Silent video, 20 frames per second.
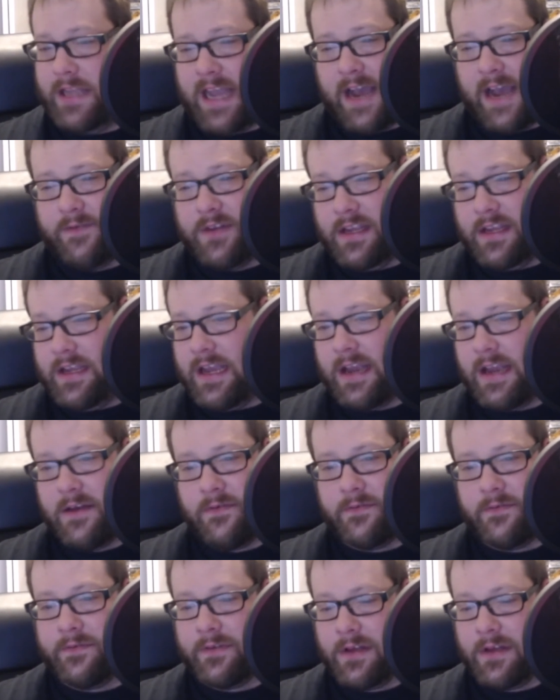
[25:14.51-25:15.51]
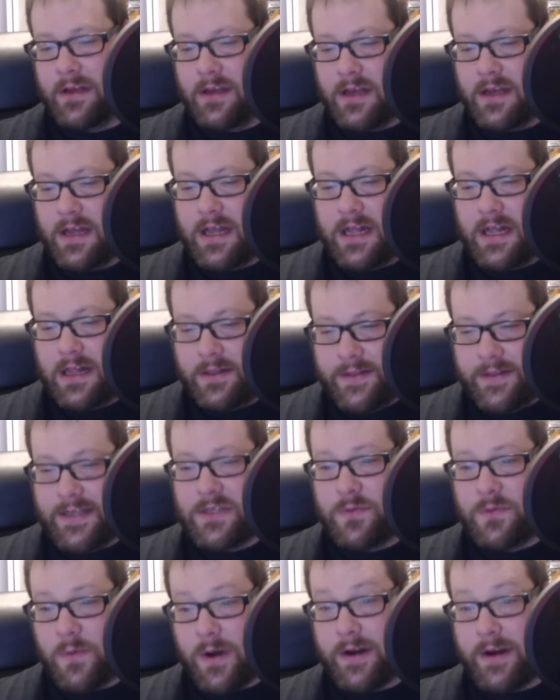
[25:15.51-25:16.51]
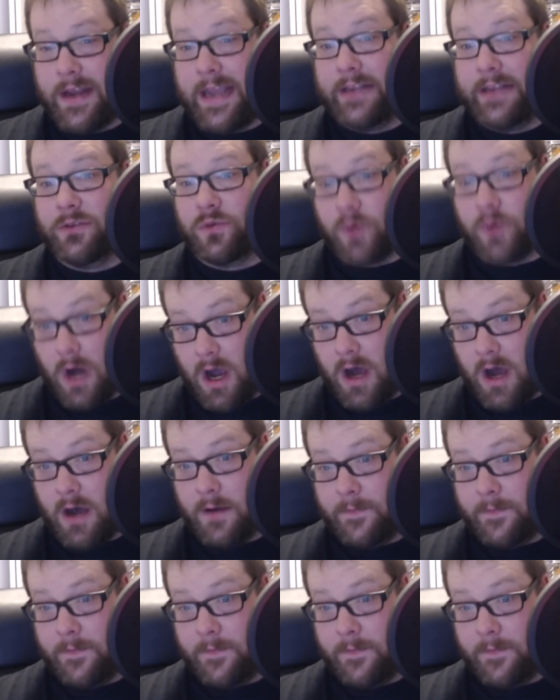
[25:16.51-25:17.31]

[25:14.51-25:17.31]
have to give this one a draw.